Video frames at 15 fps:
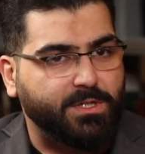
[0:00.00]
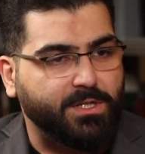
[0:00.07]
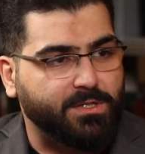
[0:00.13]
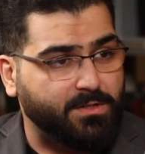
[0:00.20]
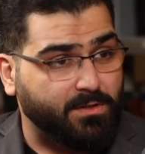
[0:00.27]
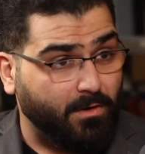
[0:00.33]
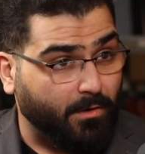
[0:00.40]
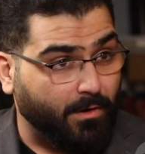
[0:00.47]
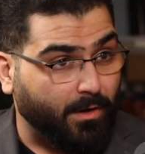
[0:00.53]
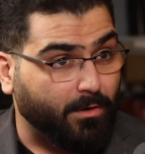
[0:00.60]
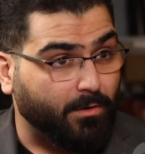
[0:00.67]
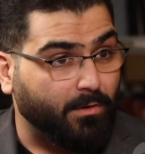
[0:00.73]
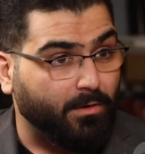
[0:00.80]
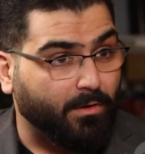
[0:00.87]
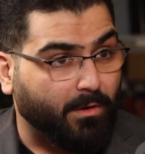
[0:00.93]
just starting
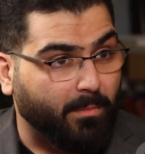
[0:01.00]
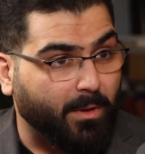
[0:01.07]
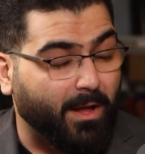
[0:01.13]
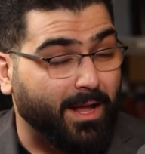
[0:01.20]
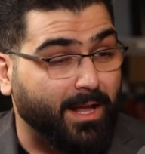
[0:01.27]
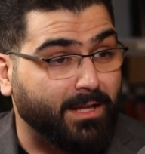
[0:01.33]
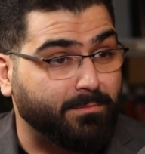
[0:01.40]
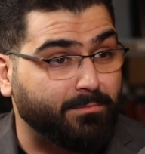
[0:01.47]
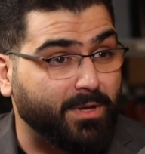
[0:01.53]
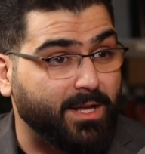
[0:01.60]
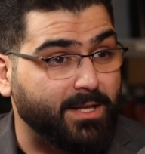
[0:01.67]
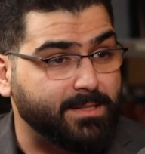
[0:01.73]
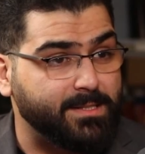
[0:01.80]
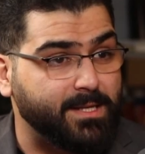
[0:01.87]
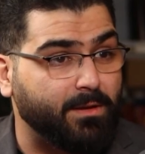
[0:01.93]
to learn about
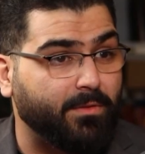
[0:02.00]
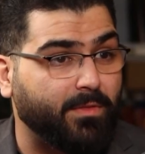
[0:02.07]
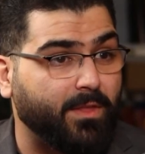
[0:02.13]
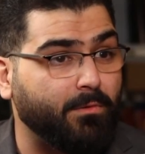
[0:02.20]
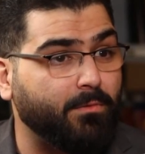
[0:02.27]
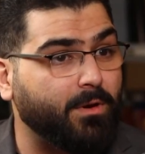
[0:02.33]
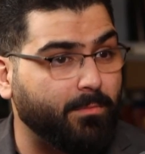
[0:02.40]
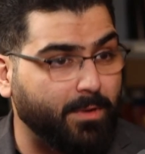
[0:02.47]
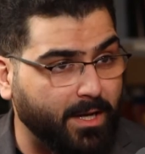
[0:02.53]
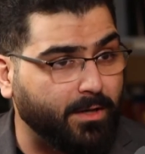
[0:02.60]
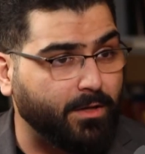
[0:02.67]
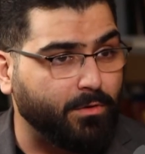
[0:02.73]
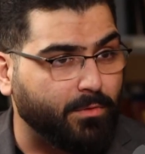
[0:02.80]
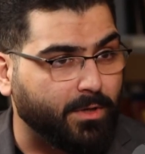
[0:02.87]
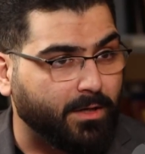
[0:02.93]
handpans and they want to buy a
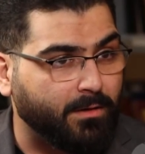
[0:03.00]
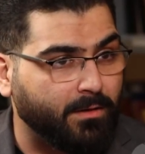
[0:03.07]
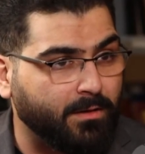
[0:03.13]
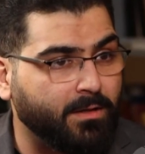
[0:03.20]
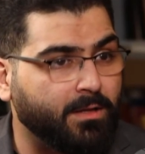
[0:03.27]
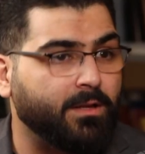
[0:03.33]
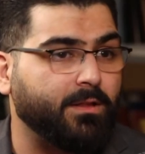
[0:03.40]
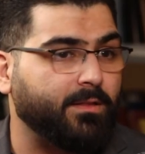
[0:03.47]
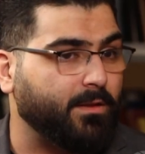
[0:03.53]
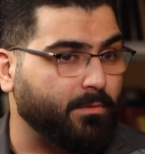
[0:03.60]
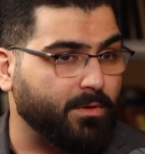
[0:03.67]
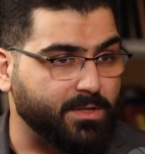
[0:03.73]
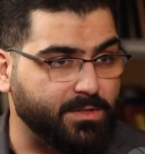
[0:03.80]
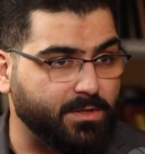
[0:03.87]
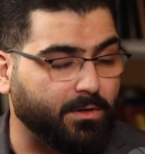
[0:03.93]
new one, they
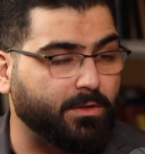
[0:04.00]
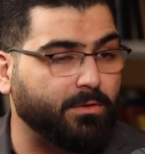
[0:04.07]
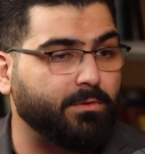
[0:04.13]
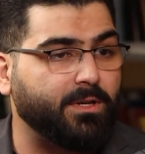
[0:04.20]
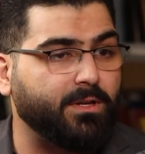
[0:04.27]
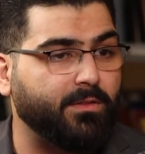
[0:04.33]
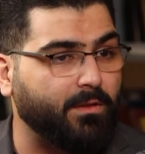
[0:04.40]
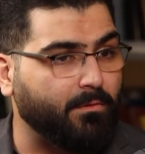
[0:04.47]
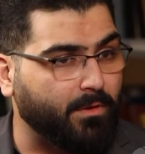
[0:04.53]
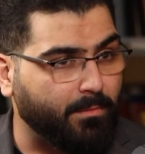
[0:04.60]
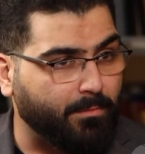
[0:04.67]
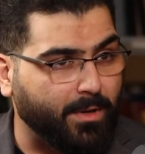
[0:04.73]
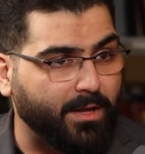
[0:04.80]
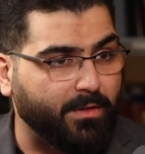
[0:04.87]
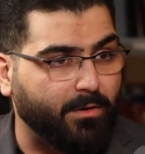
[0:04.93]
want to start doing it, they want
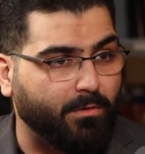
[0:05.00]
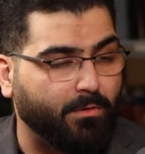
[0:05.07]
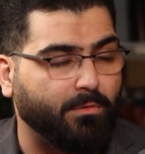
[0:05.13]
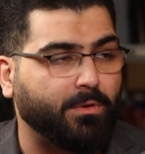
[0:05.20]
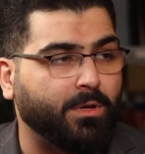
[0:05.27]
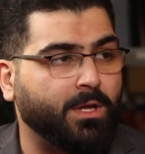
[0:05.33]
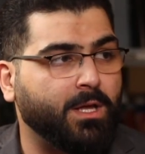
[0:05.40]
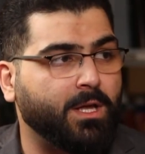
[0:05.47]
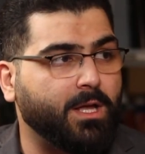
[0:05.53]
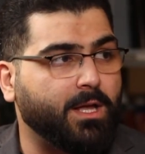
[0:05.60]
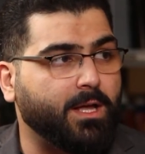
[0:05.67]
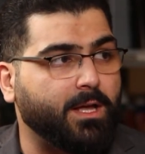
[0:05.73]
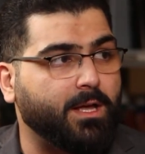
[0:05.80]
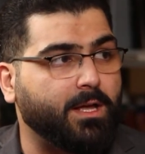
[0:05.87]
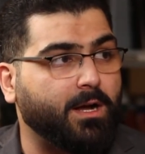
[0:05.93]
to buy their own.
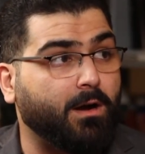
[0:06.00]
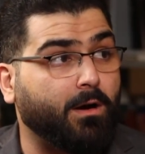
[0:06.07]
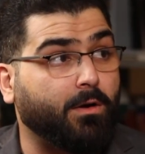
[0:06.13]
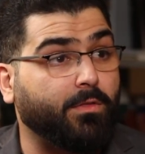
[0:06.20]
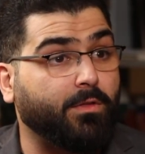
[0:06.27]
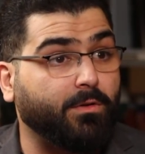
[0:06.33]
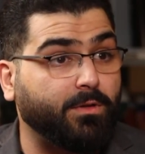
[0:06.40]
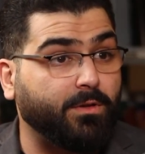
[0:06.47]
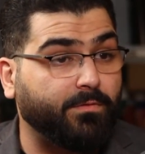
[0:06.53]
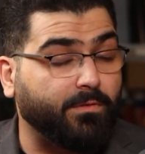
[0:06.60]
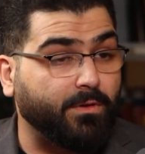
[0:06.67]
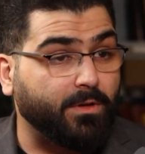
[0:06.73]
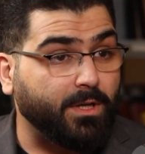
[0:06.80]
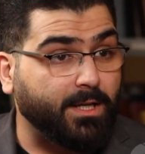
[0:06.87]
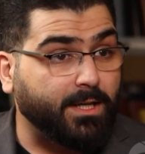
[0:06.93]
Are there
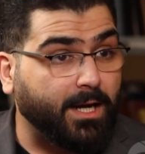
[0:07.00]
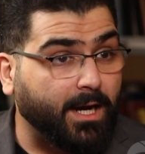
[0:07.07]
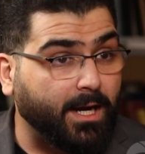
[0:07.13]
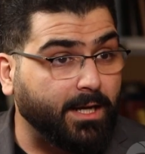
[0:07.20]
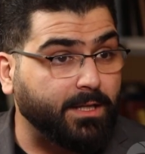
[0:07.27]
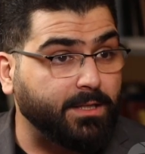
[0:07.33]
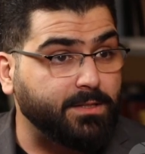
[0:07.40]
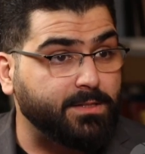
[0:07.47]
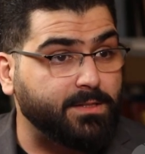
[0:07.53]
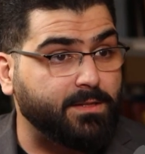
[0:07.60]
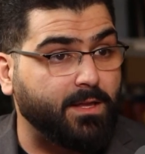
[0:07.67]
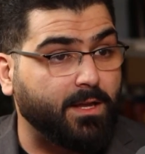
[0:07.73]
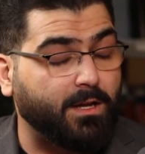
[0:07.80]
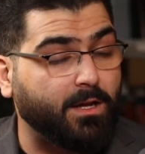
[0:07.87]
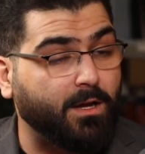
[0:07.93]
different kinds
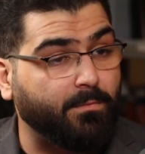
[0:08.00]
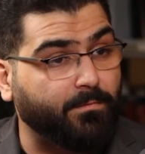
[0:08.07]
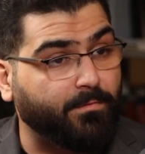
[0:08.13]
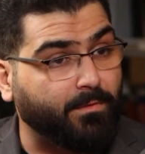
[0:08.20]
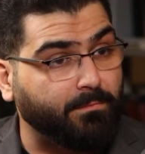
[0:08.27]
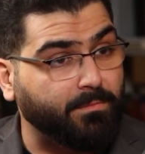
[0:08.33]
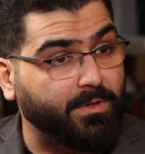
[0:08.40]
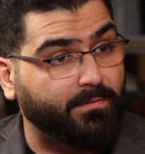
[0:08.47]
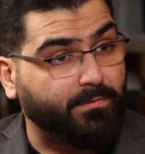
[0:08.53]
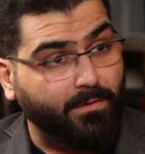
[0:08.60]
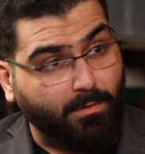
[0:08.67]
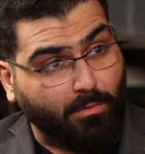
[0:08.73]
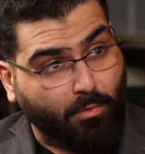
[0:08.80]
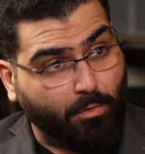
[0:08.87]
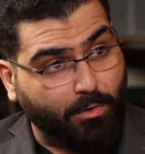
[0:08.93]
that come from
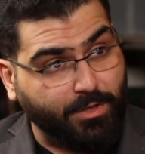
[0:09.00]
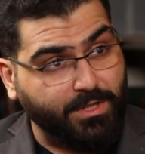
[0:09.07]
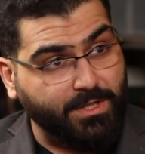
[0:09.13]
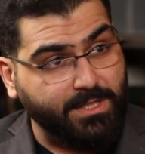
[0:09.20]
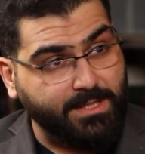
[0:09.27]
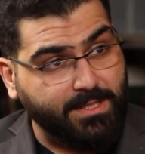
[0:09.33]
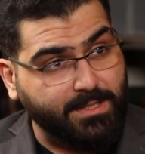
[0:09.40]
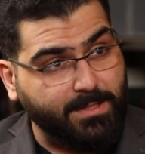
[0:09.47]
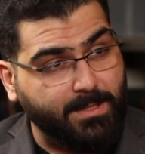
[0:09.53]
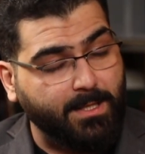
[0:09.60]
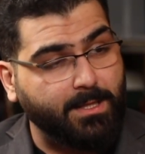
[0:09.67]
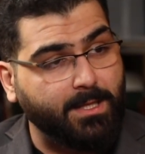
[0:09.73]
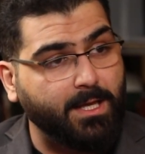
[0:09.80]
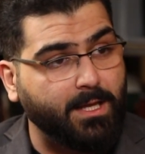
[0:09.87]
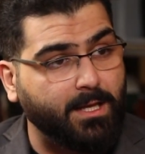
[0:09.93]
different origins
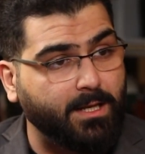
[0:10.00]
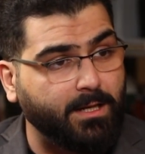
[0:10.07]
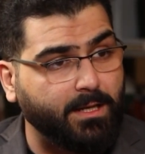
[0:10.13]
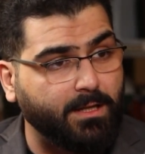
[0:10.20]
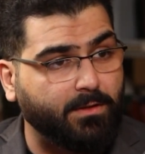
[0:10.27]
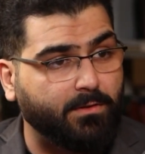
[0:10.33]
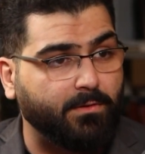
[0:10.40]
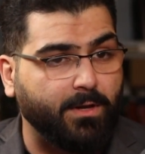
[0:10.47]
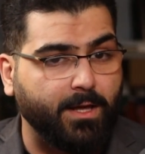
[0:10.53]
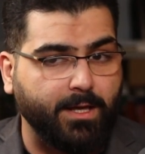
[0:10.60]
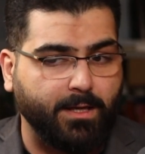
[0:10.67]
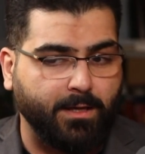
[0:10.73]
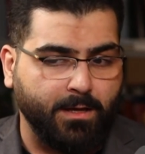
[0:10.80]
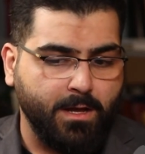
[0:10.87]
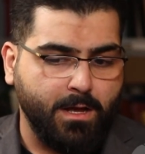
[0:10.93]
that they need to
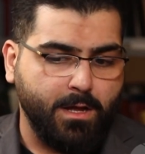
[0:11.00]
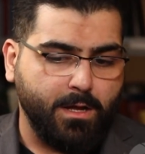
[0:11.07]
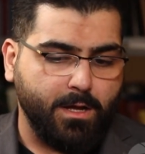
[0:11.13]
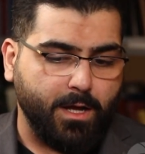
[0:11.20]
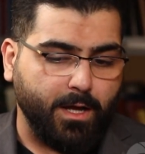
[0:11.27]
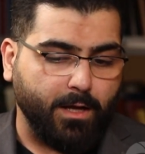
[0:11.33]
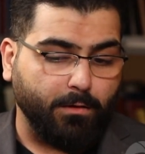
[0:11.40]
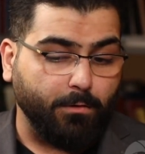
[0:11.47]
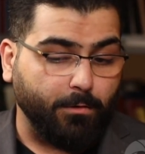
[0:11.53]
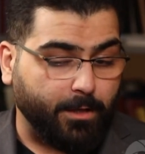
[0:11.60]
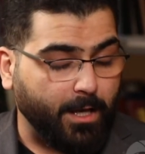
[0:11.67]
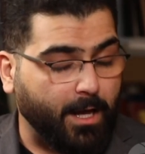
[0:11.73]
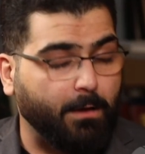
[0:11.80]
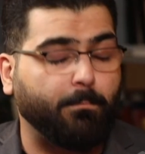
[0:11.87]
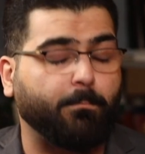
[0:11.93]
like
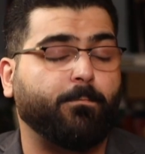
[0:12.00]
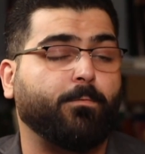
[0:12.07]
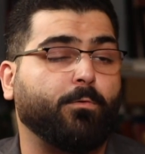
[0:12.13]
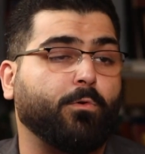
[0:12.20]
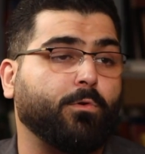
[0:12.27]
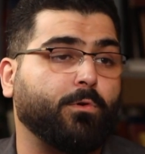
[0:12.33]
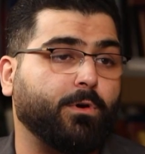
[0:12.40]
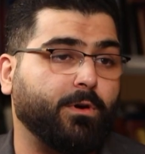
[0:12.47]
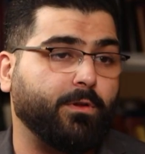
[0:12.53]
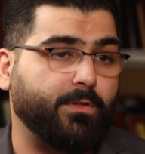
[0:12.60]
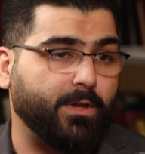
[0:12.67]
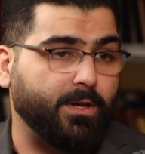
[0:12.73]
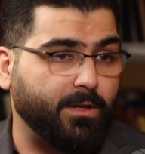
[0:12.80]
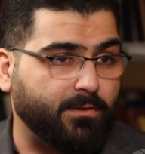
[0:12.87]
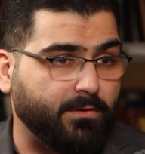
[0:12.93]
look out for,
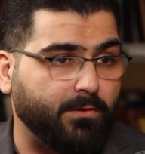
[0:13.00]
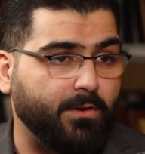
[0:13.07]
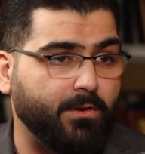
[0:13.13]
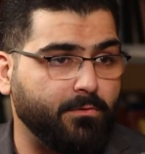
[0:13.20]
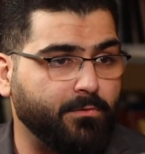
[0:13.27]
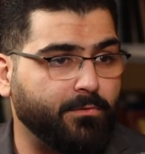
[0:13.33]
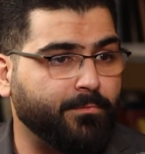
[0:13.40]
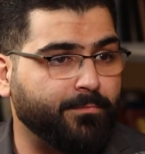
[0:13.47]
they need to know?